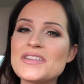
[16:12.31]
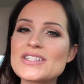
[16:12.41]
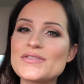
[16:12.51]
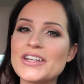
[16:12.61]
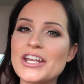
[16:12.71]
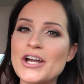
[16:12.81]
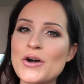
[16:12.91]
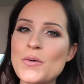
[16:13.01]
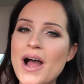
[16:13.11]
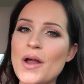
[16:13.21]
this
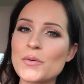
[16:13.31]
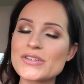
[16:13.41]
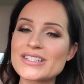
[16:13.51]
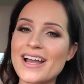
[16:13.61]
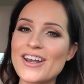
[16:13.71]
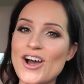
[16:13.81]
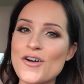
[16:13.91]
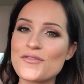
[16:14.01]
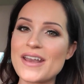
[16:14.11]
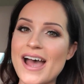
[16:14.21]
video. I will sign
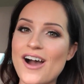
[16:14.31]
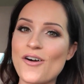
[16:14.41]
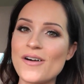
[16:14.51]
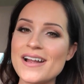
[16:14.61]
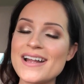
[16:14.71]
off now.